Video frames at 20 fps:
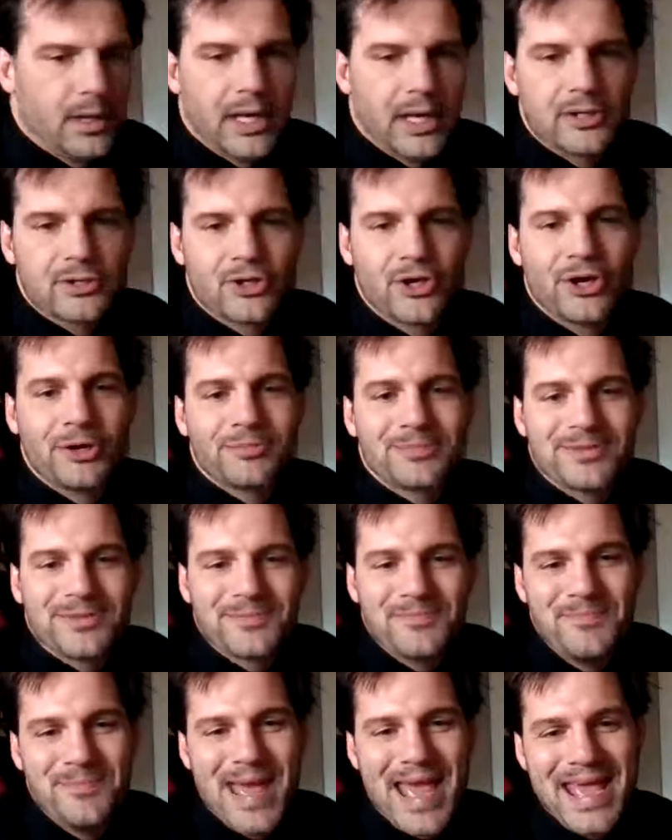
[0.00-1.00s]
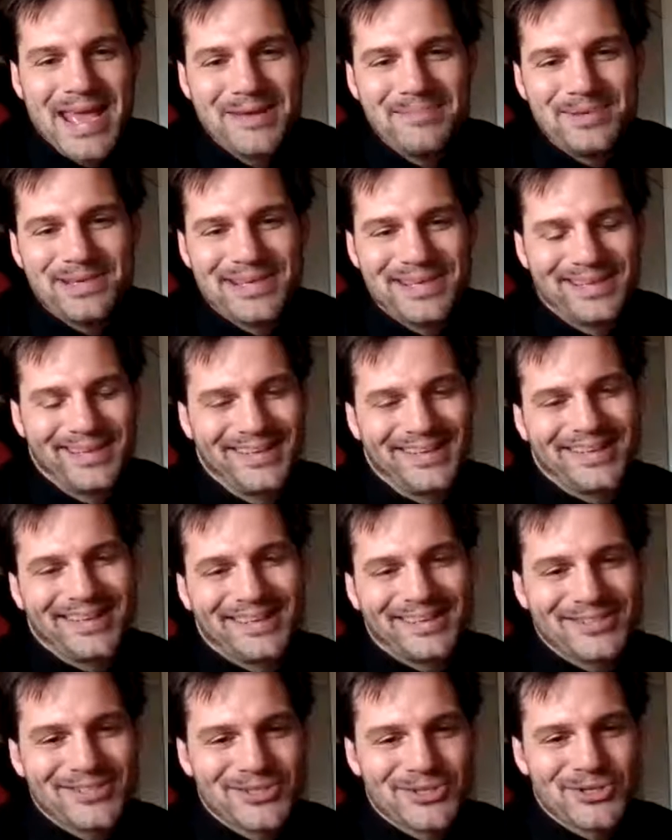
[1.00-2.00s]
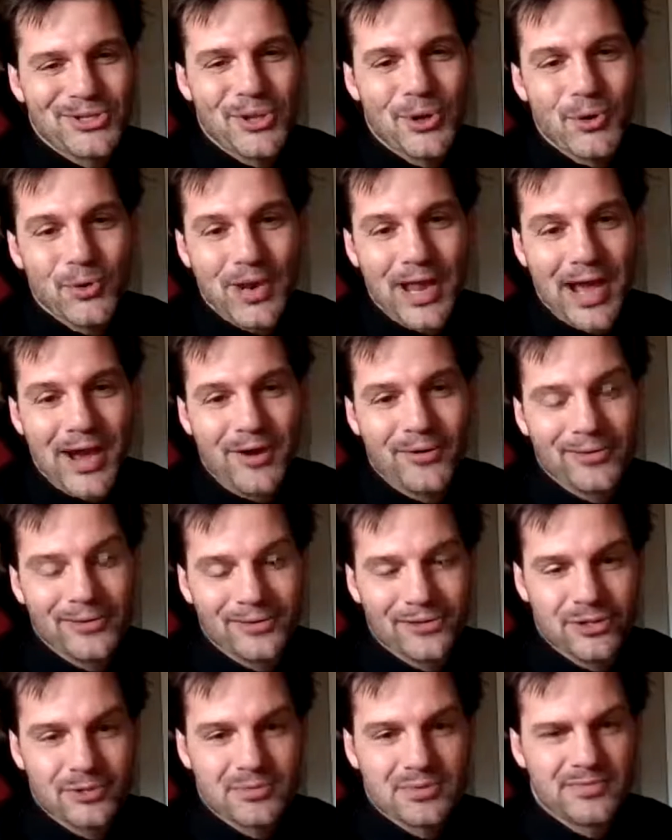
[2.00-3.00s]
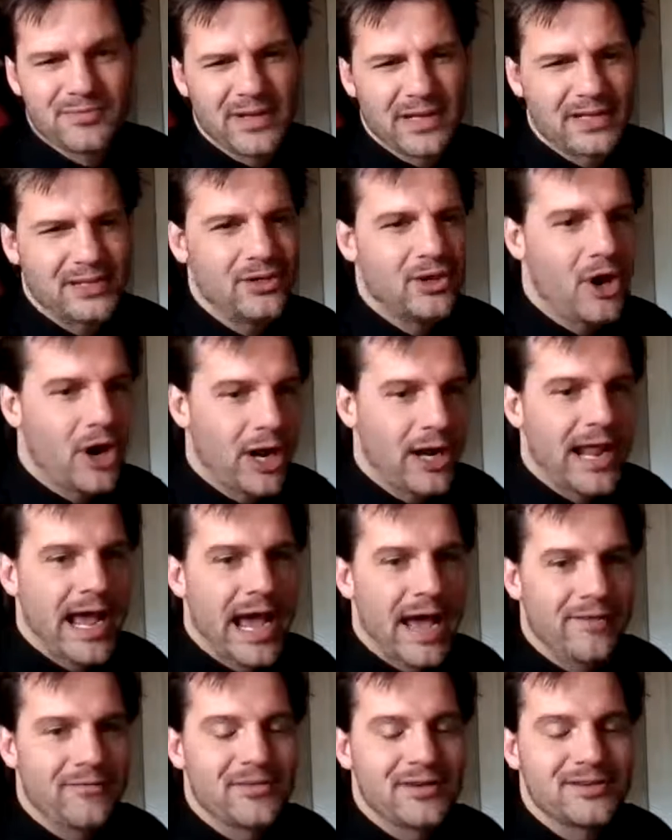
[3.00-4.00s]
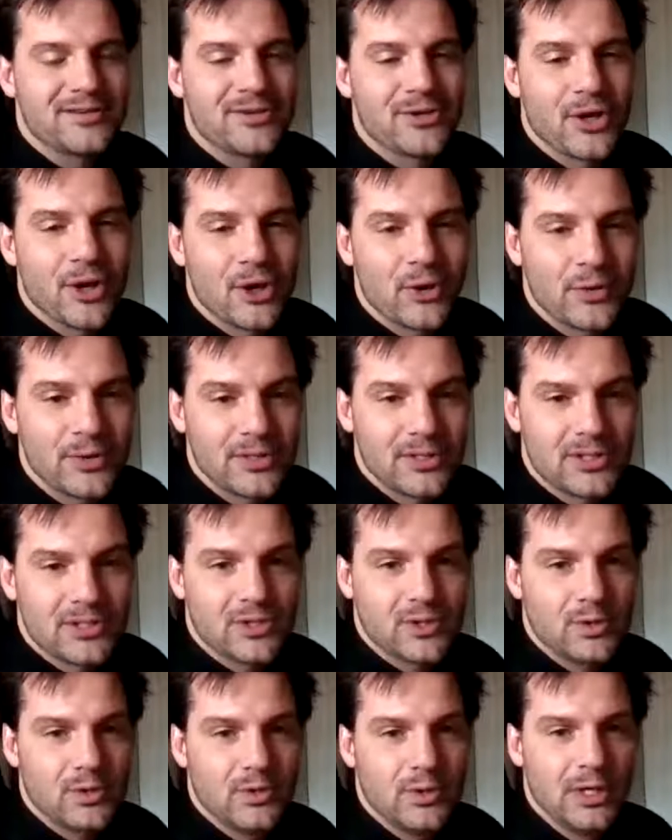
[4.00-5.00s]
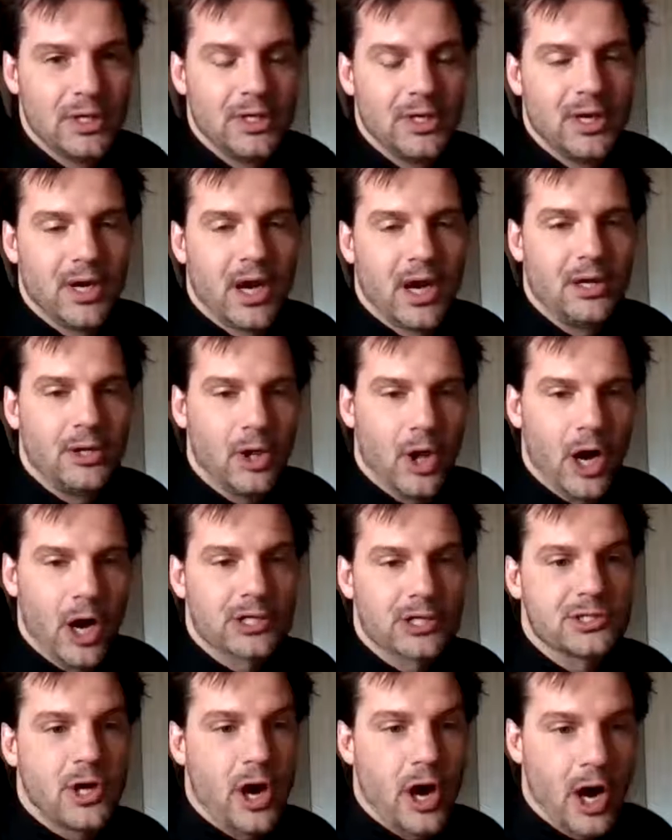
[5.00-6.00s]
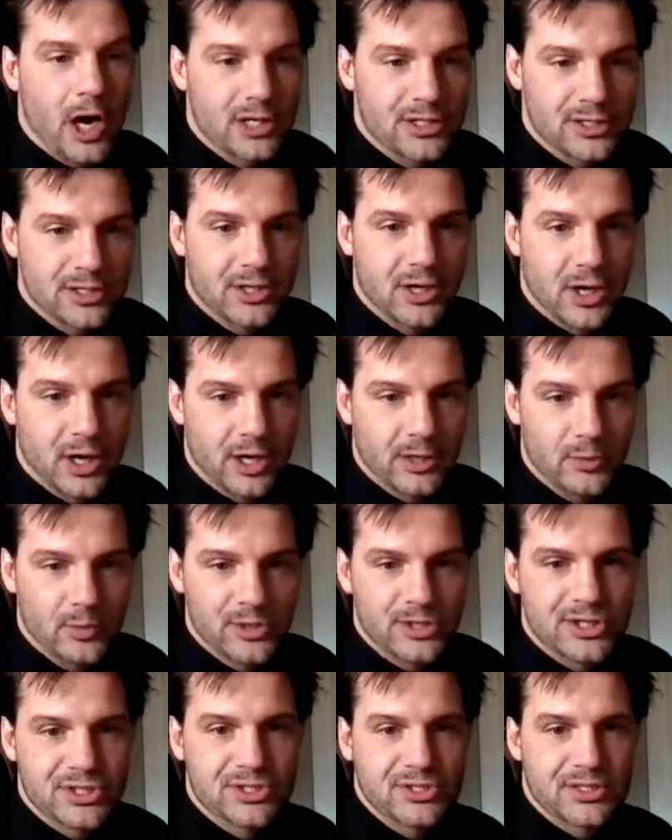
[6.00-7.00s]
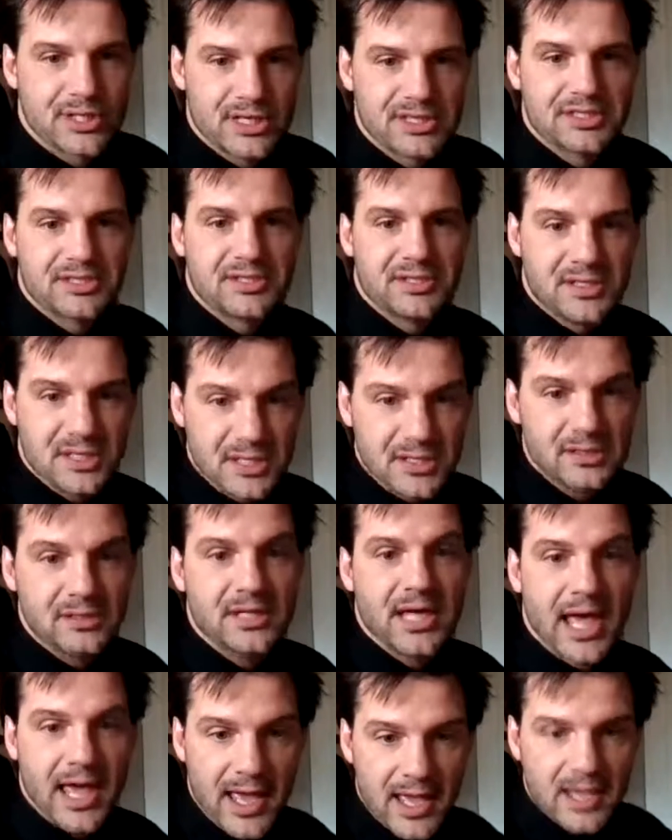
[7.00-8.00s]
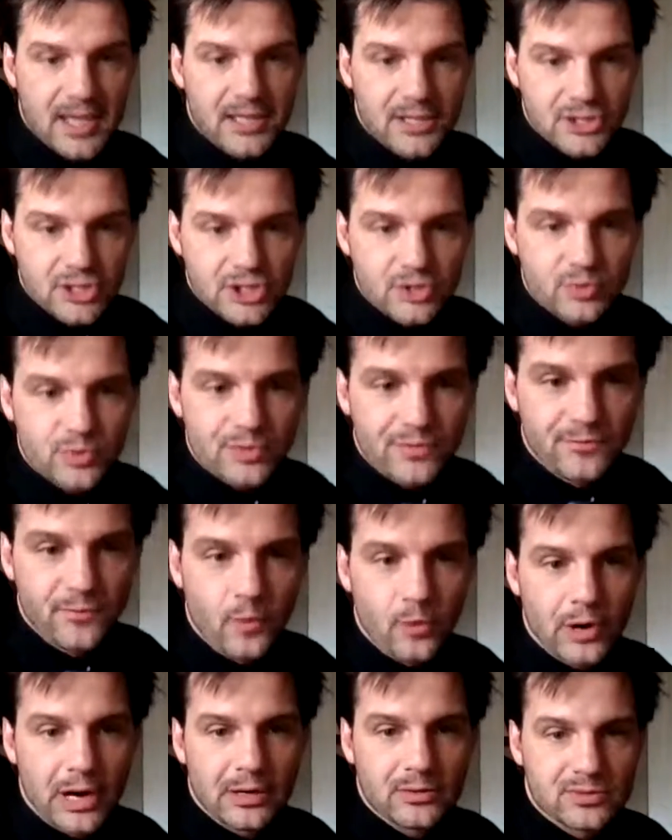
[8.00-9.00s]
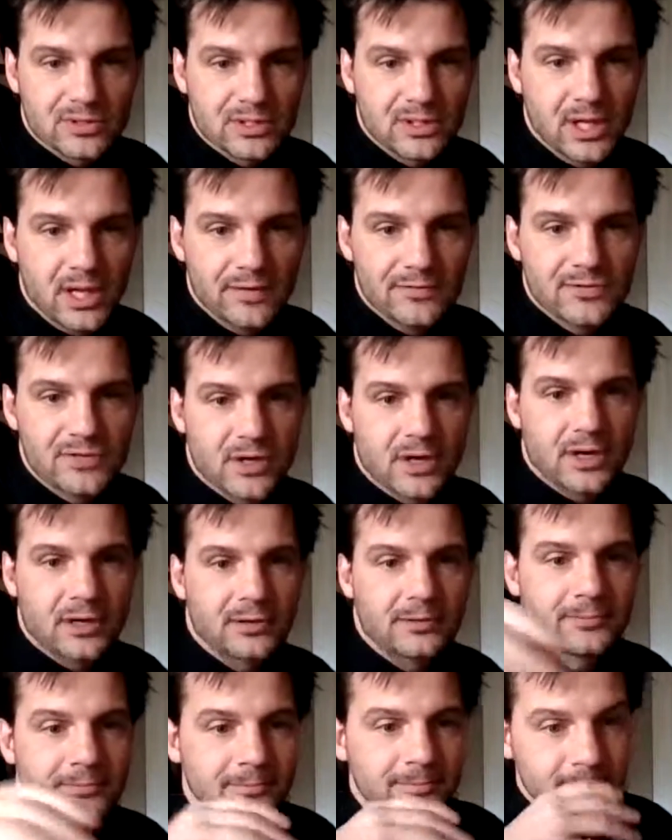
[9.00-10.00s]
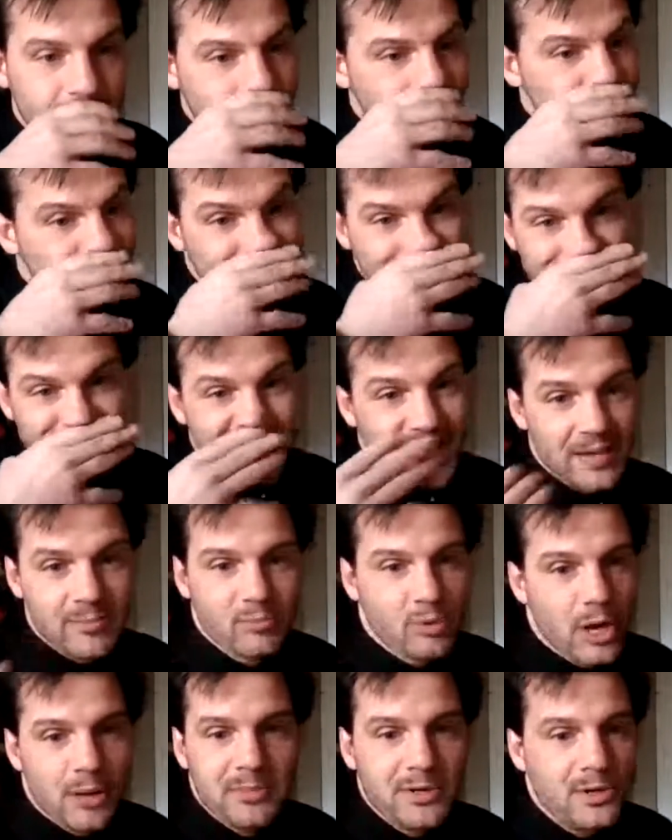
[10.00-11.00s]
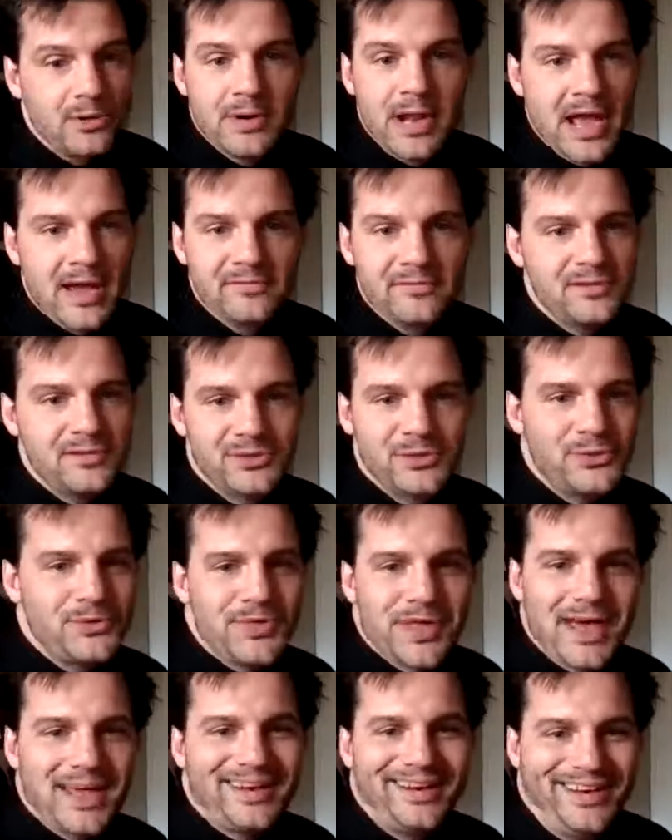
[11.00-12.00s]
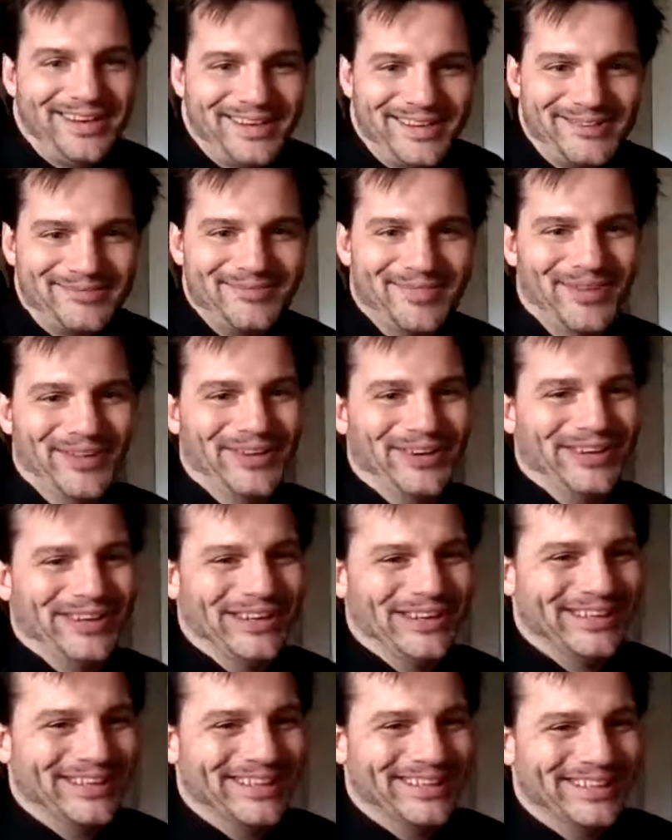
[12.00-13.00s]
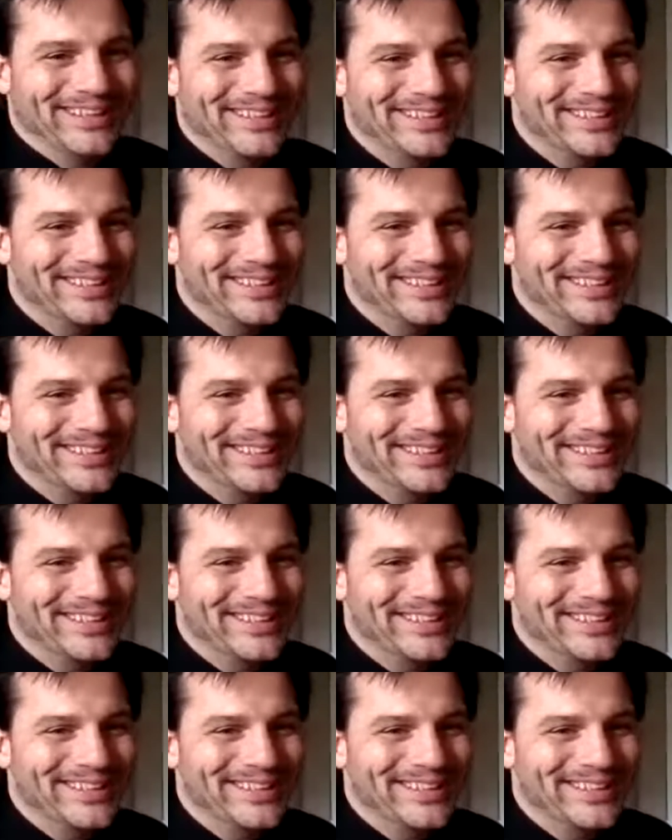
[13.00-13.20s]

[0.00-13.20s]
In terms of maybe slow down in terms of like not having to go into a locked octagon, which is a steel cage with 4 ounce gloves on. Okay, probably don't have to do that anymore.